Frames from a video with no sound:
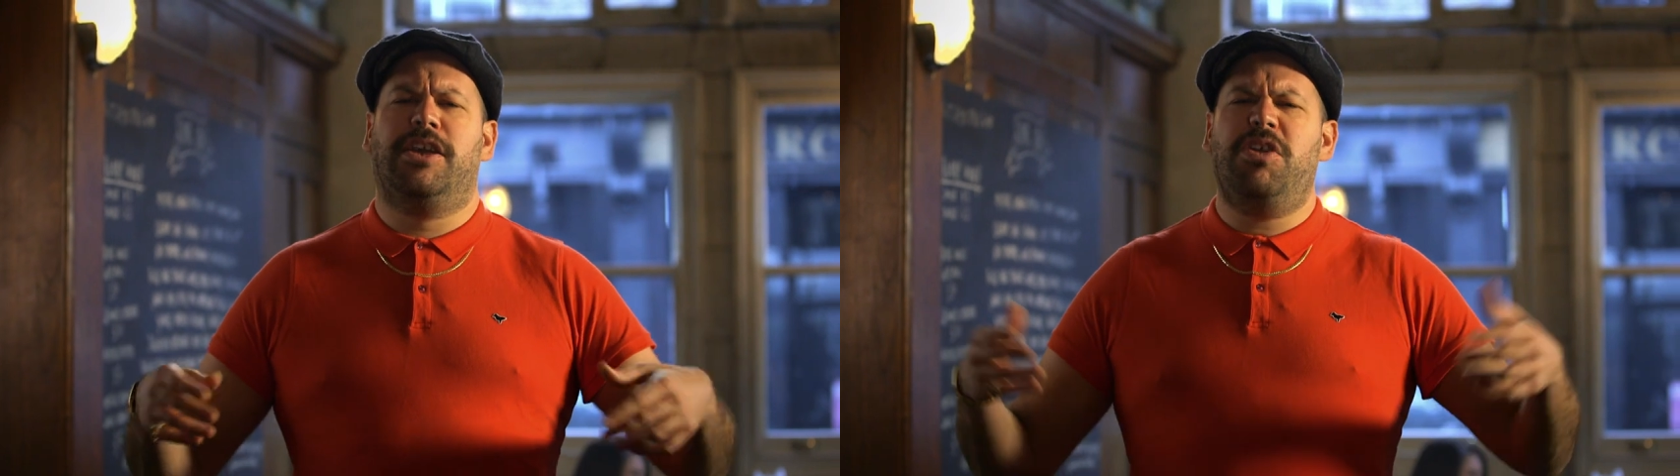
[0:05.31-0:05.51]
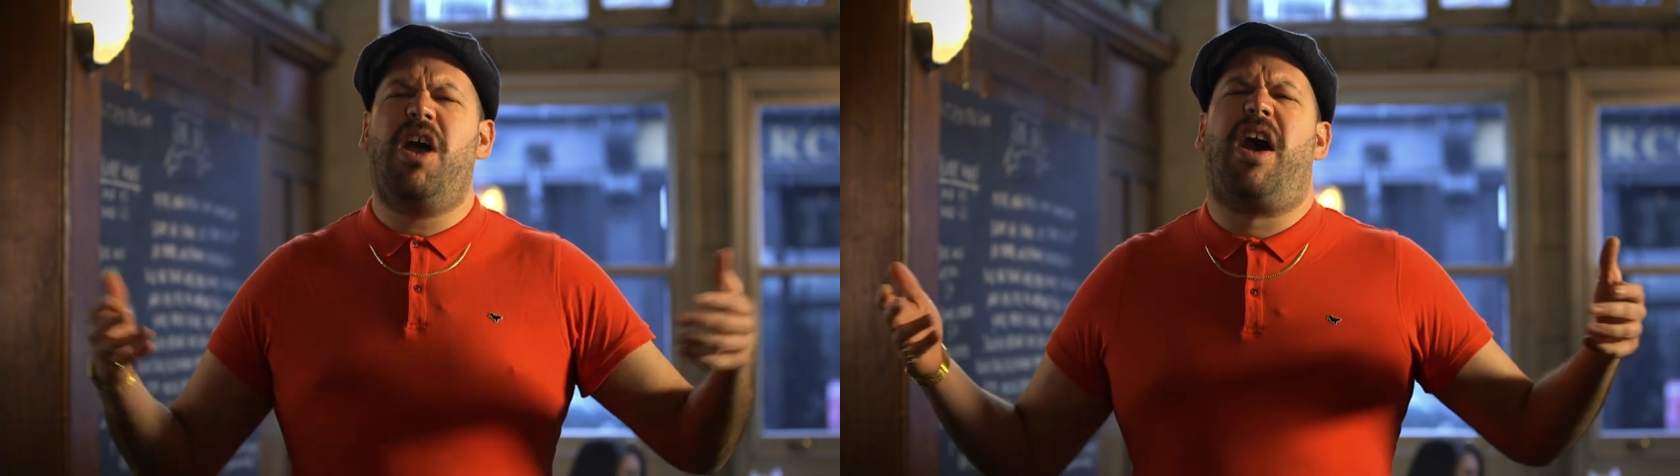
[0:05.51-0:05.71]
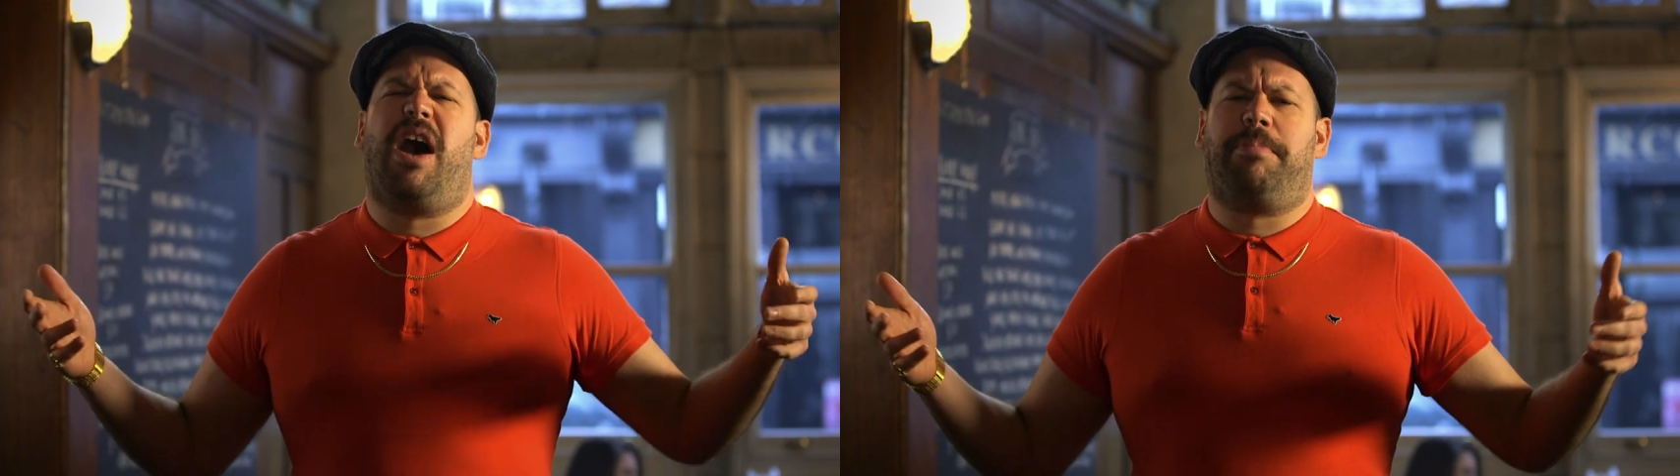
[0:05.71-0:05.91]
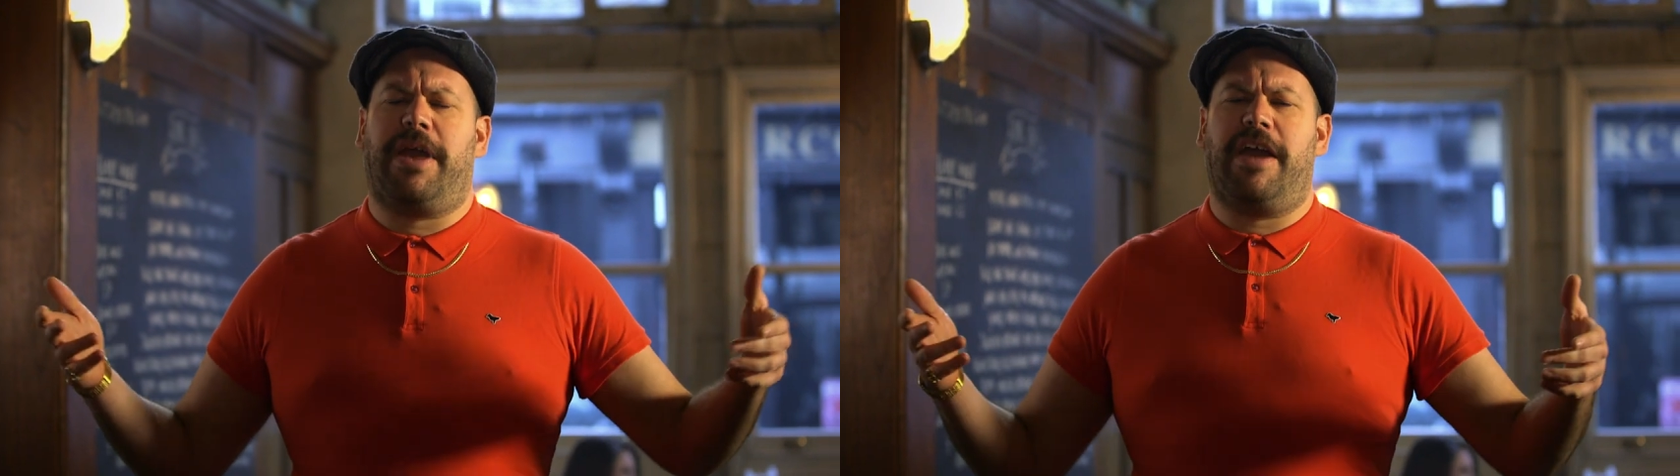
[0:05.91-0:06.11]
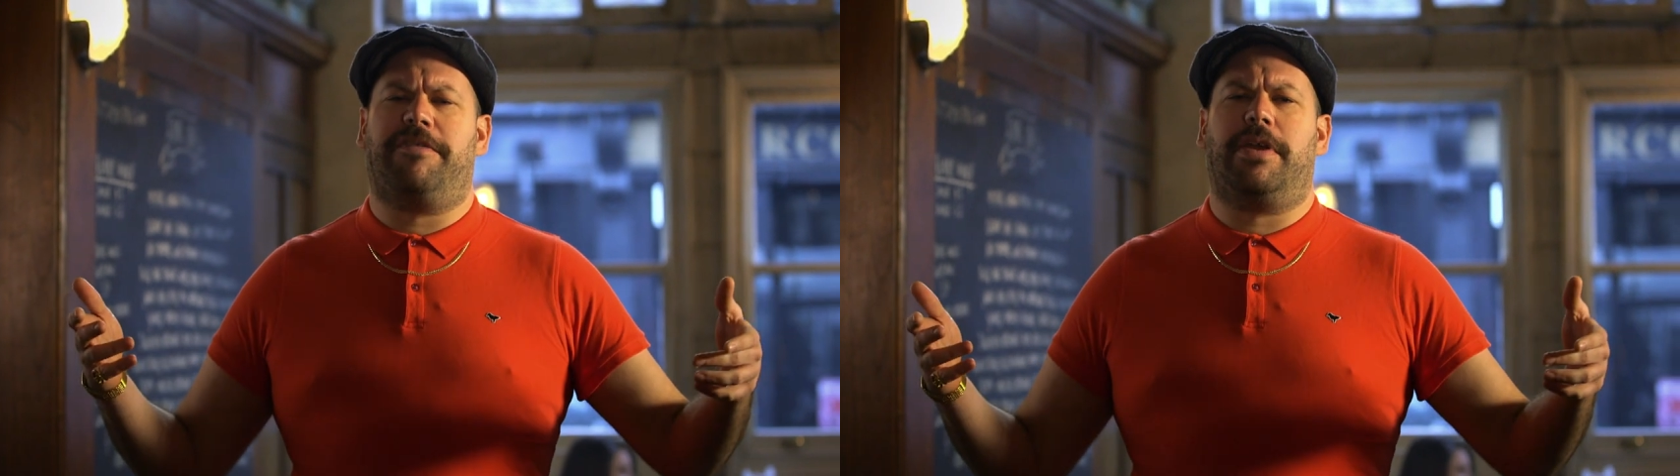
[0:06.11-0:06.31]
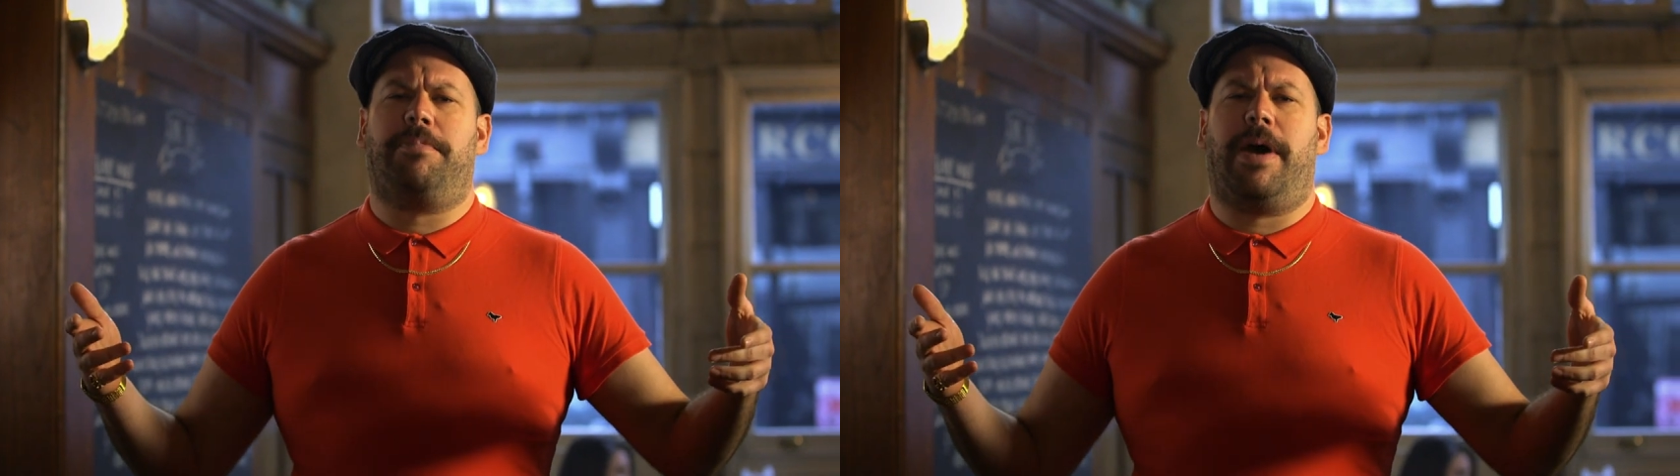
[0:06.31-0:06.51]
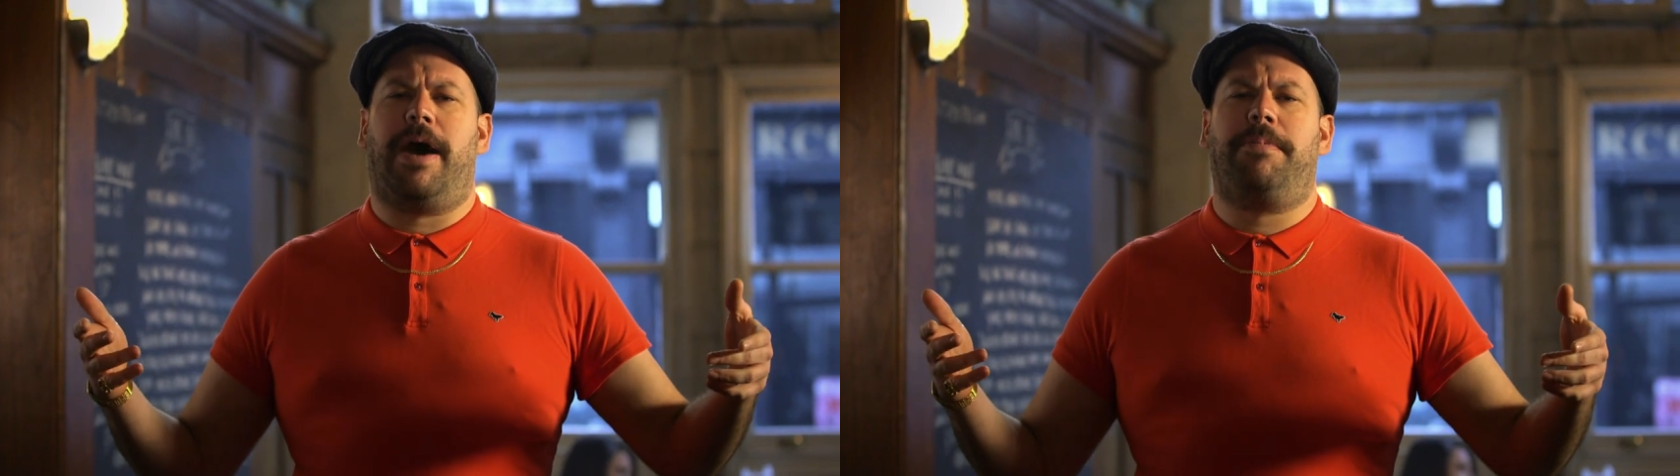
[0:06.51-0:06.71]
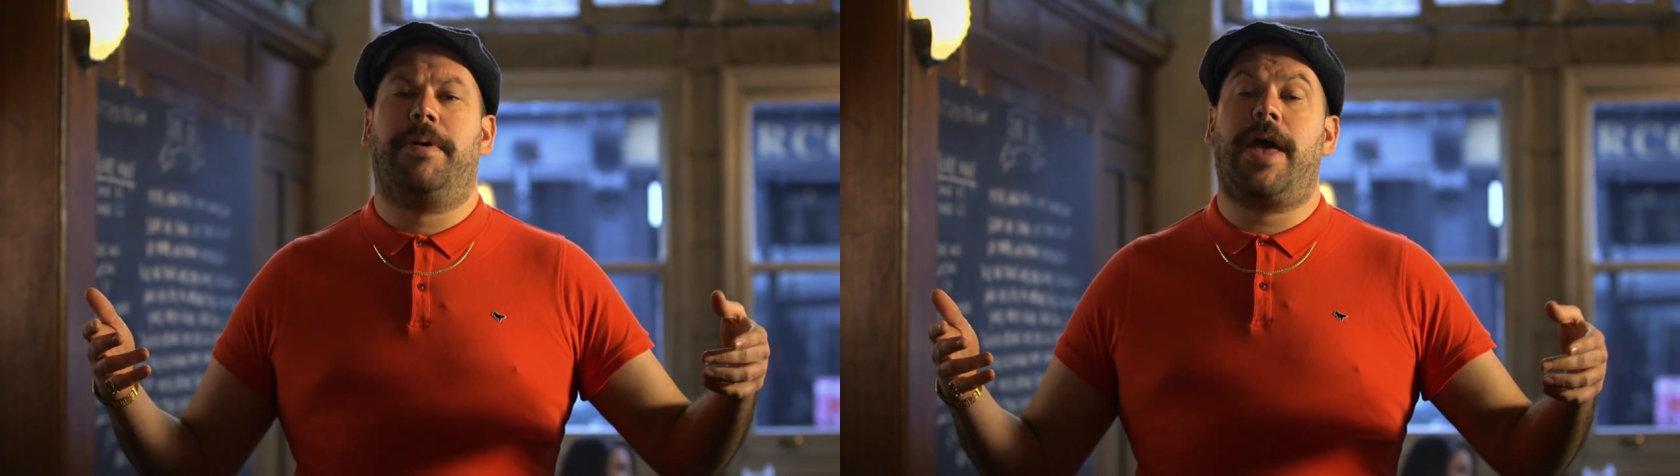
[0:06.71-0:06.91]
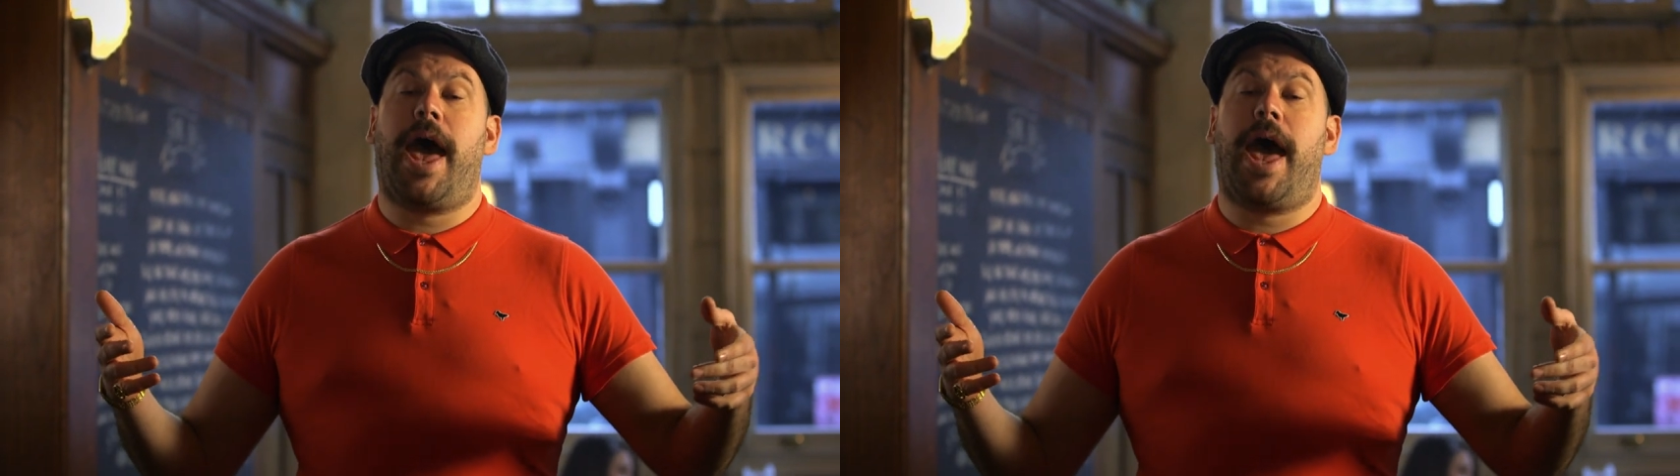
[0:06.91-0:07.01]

You know how to behave in a pub.